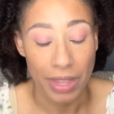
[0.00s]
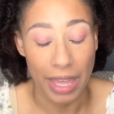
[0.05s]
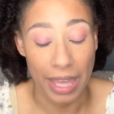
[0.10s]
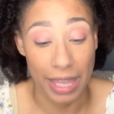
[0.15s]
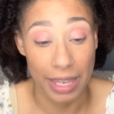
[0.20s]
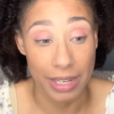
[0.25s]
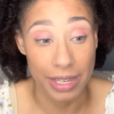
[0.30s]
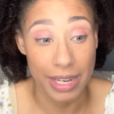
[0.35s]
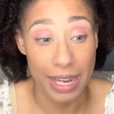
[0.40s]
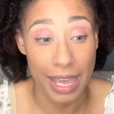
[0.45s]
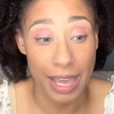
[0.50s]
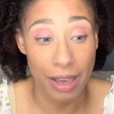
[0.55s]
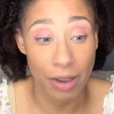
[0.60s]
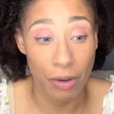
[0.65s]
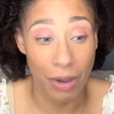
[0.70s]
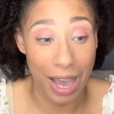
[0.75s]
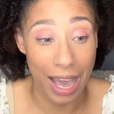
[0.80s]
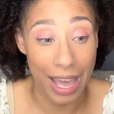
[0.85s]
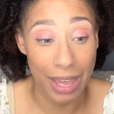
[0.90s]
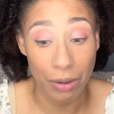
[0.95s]
And
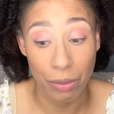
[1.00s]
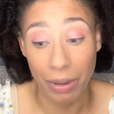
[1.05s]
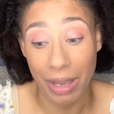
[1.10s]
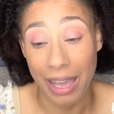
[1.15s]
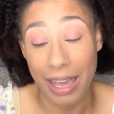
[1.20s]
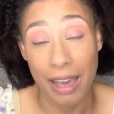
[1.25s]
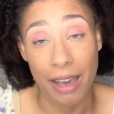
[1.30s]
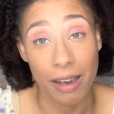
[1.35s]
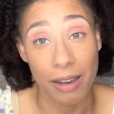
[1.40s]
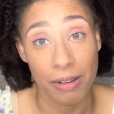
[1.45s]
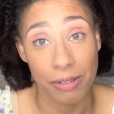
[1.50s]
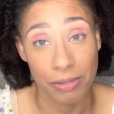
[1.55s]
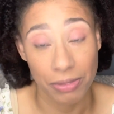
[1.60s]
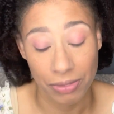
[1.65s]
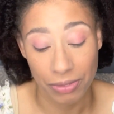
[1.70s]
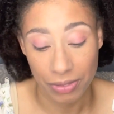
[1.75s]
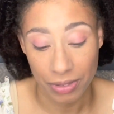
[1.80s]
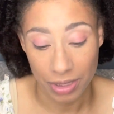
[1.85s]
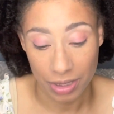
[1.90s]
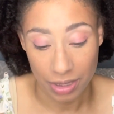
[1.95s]
now I don't have
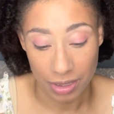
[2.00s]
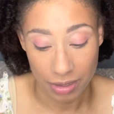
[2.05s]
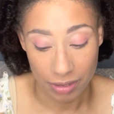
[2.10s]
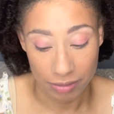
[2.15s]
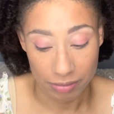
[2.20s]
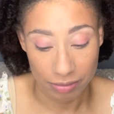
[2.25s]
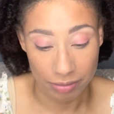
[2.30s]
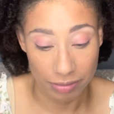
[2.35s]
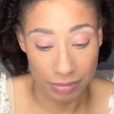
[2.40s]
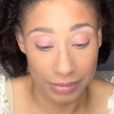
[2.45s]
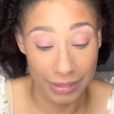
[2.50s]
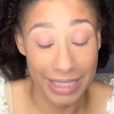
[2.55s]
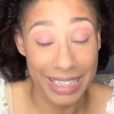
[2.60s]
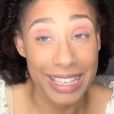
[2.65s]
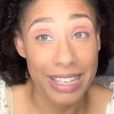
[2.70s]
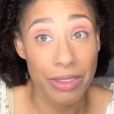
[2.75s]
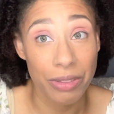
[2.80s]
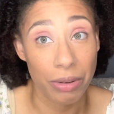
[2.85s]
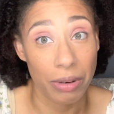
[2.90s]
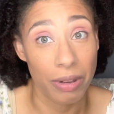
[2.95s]

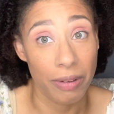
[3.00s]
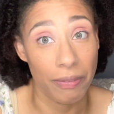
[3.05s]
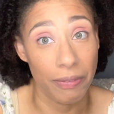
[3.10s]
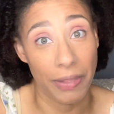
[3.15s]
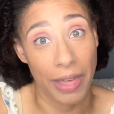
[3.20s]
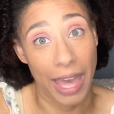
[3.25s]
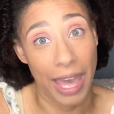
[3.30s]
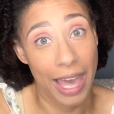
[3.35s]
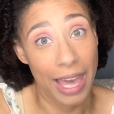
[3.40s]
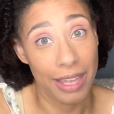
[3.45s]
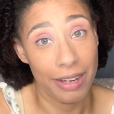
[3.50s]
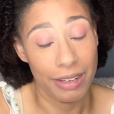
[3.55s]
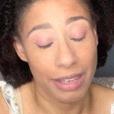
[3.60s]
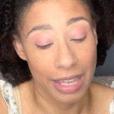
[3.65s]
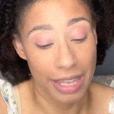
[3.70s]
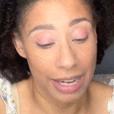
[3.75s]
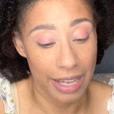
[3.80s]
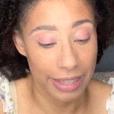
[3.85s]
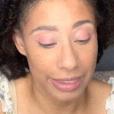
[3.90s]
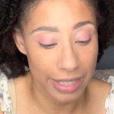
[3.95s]
either of that.
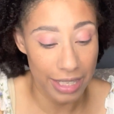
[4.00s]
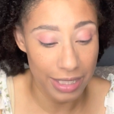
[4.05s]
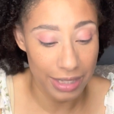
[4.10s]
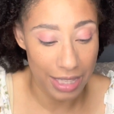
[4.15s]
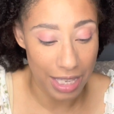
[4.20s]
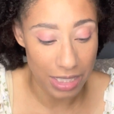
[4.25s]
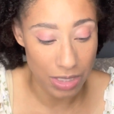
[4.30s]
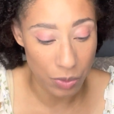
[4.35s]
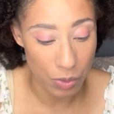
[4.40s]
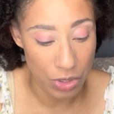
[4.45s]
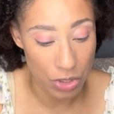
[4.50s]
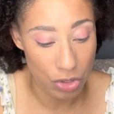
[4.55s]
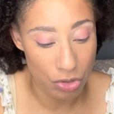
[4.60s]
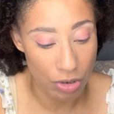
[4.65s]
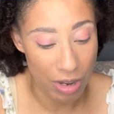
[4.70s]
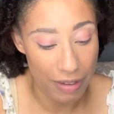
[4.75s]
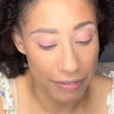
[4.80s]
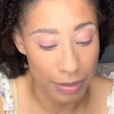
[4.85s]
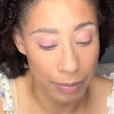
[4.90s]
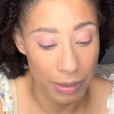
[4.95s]
And I think that's what's
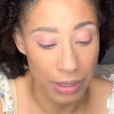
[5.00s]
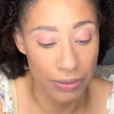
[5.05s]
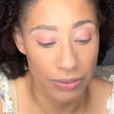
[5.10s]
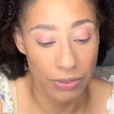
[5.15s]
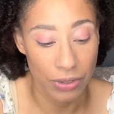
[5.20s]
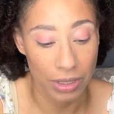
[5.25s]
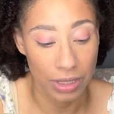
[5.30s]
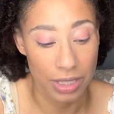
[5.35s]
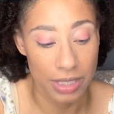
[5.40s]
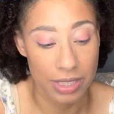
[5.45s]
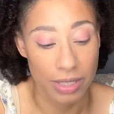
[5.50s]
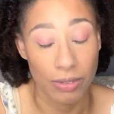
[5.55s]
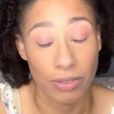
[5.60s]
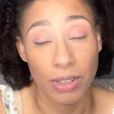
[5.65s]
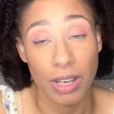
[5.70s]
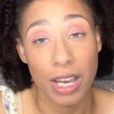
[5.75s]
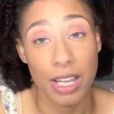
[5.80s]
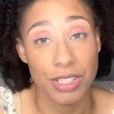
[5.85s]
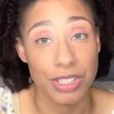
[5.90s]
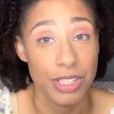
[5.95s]
driving me feeling
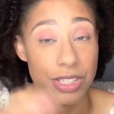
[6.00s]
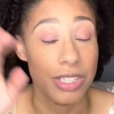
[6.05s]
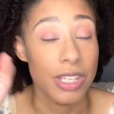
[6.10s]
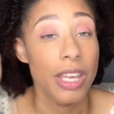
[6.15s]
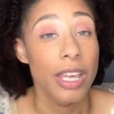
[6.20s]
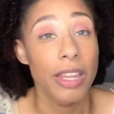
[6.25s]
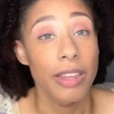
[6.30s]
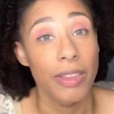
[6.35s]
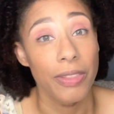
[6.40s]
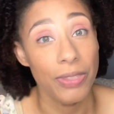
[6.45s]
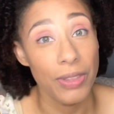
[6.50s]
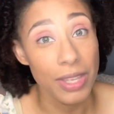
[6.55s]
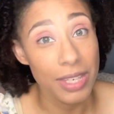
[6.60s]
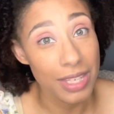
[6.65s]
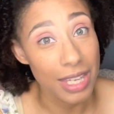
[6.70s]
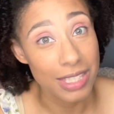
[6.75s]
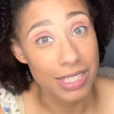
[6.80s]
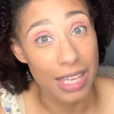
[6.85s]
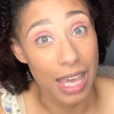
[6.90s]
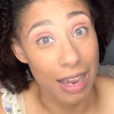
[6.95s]
self-conscious. The thing
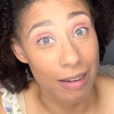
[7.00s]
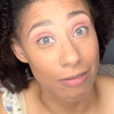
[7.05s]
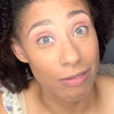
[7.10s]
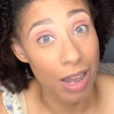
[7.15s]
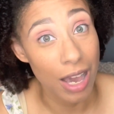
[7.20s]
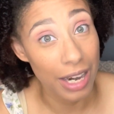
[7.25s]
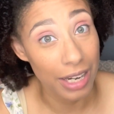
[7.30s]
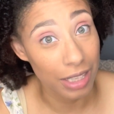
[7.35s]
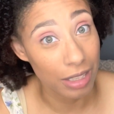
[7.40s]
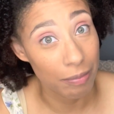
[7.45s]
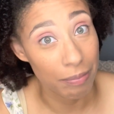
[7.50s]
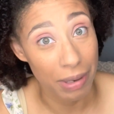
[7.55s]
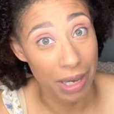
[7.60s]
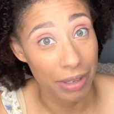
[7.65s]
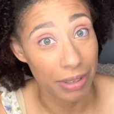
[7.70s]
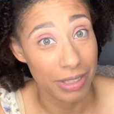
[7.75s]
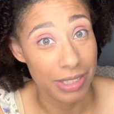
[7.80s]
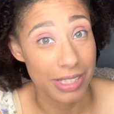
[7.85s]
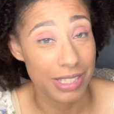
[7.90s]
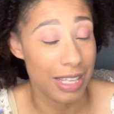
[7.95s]
that's ironic
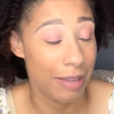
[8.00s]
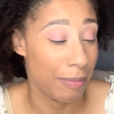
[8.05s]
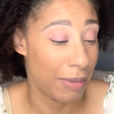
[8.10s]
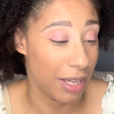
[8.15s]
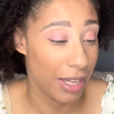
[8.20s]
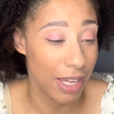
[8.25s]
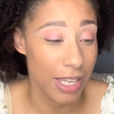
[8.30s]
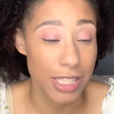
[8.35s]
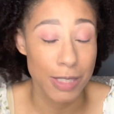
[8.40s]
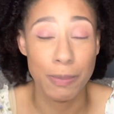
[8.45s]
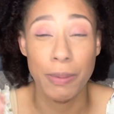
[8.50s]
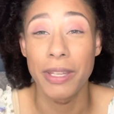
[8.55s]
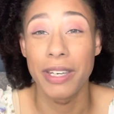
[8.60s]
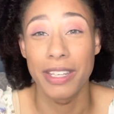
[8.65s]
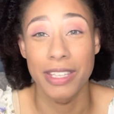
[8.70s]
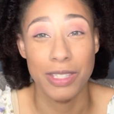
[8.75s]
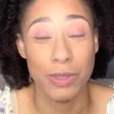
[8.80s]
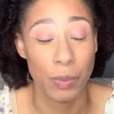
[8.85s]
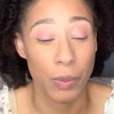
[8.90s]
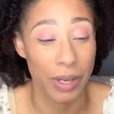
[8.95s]
about it is that my husband
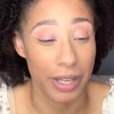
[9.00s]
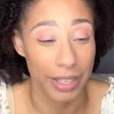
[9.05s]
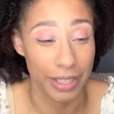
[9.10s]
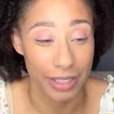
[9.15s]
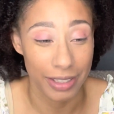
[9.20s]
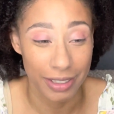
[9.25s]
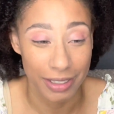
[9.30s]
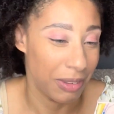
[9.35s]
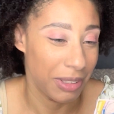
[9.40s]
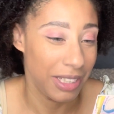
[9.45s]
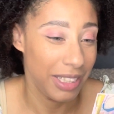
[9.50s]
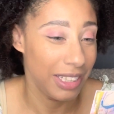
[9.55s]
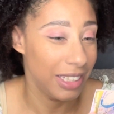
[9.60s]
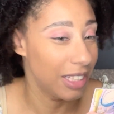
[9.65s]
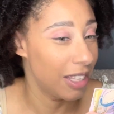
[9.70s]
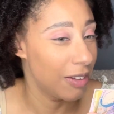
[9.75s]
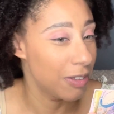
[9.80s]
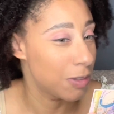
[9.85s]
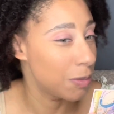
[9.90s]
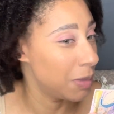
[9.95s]
is white and he
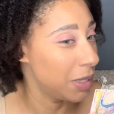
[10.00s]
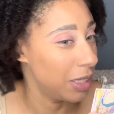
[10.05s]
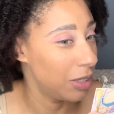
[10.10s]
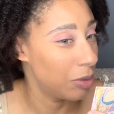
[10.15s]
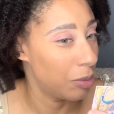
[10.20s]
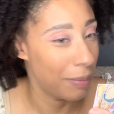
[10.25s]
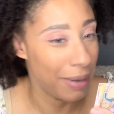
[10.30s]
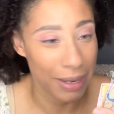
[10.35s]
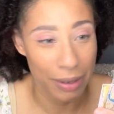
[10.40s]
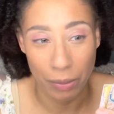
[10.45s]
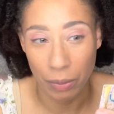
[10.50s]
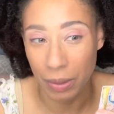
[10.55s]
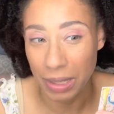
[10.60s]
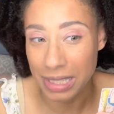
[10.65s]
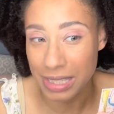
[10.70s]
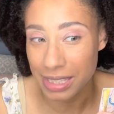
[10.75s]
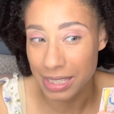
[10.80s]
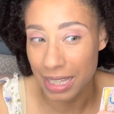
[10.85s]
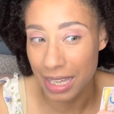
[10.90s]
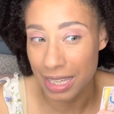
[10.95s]
loves me no matter what
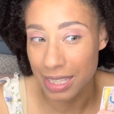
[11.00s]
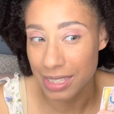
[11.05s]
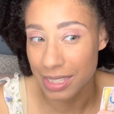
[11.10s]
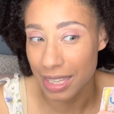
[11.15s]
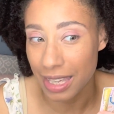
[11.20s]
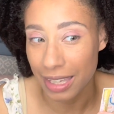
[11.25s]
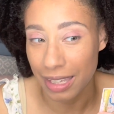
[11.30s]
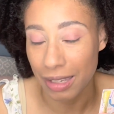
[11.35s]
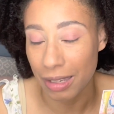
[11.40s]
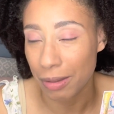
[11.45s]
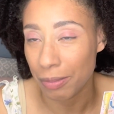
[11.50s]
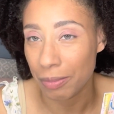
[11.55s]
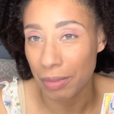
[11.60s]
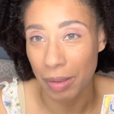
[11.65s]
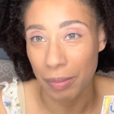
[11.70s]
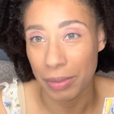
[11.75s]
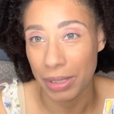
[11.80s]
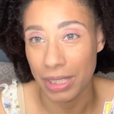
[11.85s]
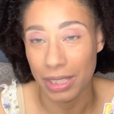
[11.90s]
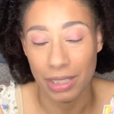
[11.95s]
size I am. I
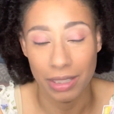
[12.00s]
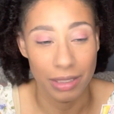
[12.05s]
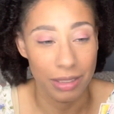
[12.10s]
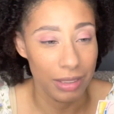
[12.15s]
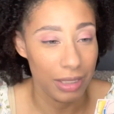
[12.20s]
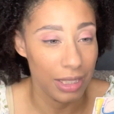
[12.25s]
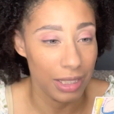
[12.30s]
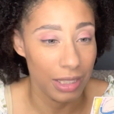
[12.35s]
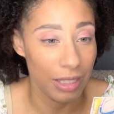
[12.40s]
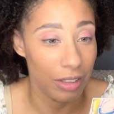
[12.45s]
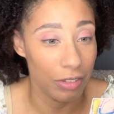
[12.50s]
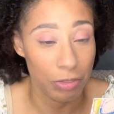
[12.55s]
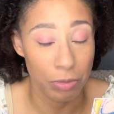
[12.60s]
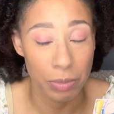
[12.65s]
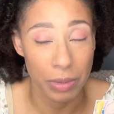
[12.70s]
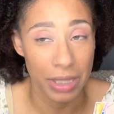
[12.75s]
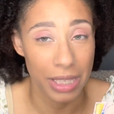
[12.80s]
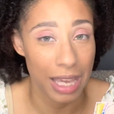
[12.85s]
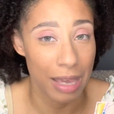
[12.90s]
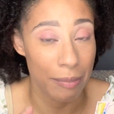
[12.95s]
mean, he loved
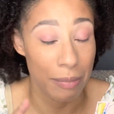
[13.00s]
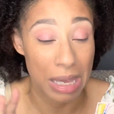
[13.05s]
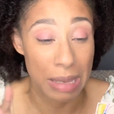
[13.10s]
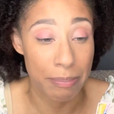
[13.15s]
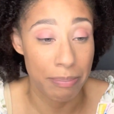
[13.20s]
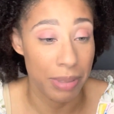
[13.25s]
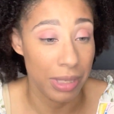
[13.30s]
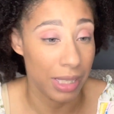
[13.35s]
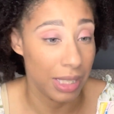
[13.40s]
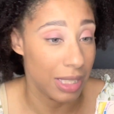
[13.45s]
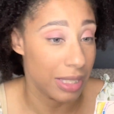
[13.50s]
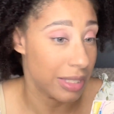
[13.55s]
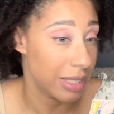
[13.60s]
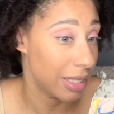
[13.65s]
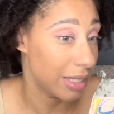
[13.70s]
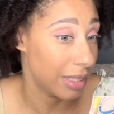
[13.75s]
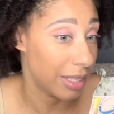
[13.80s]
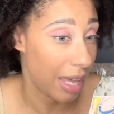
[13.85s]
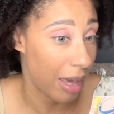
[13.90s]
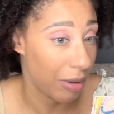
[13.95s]
me at my biggest
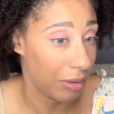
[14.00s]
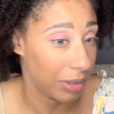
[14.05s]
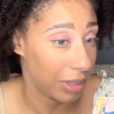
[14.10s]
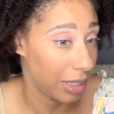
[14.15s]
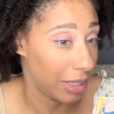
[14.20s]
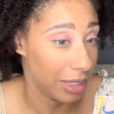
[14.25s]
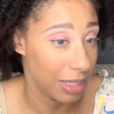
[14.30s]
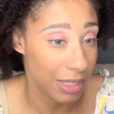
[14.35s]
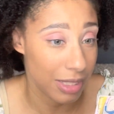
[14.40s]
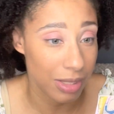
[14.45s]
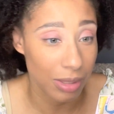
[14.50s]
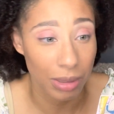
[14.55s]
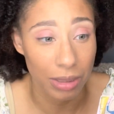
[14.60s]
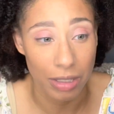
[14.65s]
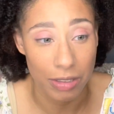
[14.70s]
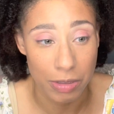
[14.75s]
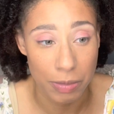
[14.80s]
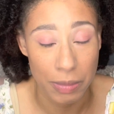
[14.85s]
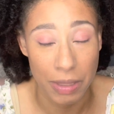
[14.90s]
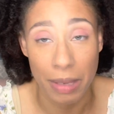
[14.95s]
and he still
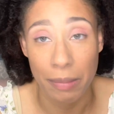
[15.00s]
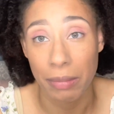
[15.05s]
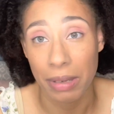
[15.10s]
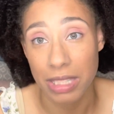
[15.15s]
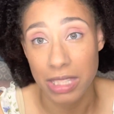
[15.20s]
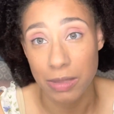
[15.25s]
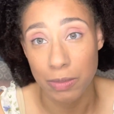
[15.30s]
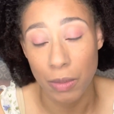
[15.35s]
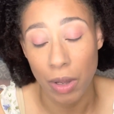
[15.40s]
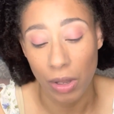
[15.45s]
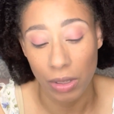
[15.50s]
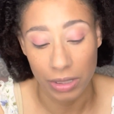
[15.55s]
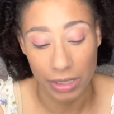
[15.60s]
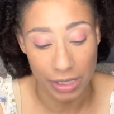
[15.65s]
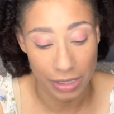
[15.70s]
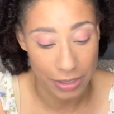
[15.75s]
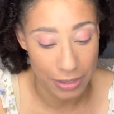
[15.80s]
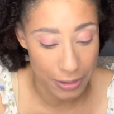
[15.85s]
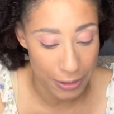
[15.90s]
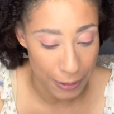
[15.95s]
loves me at my
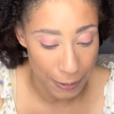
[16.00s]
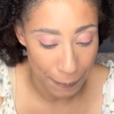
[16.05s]
smallest.